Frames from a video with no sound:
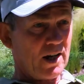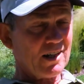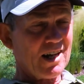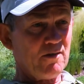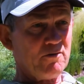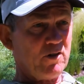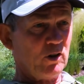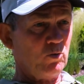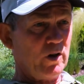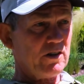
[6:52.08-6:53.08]
I can have
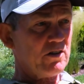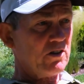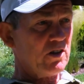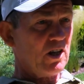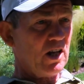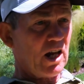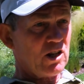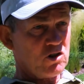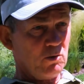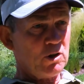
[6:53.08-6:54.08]
fun with
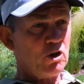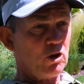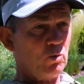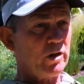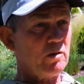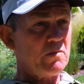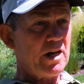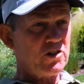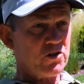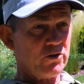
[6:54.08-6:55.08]
and somebody who can win a
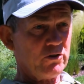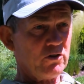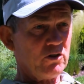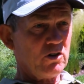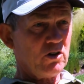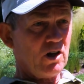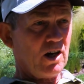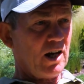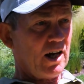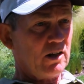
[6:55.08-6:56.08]
major.
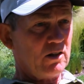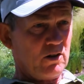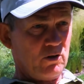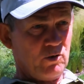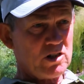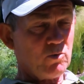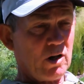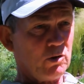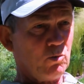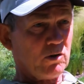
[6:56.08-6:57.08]
And the reason
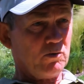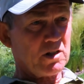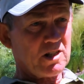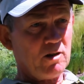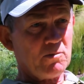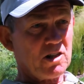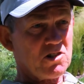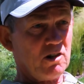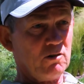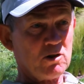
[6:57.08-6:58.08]
why I want to work for Matteo
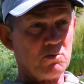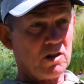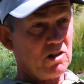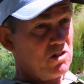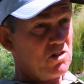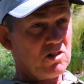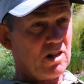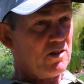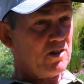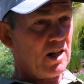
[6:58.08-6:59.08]
Manassero is because
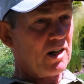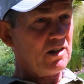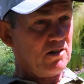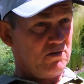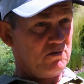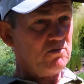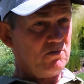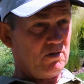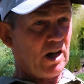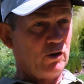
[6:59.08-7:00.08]
I think I can,
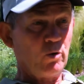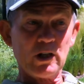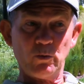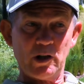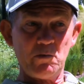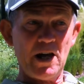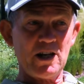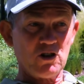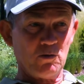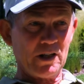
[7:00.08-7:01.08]
I know he can win a
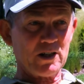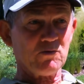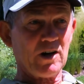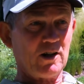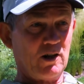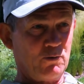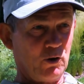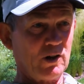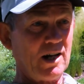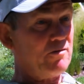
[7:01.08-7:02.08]
major, but let's find out if
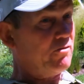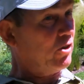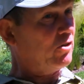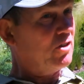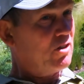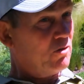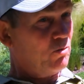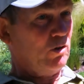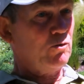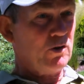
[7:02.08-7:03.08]
we're going to have fun.
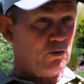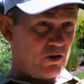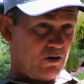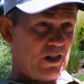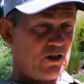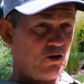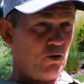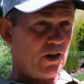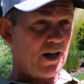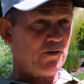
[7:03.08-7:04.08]
Well, over those these
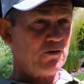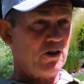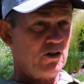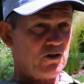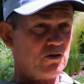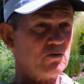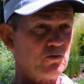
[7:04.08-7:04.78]
two and a half years,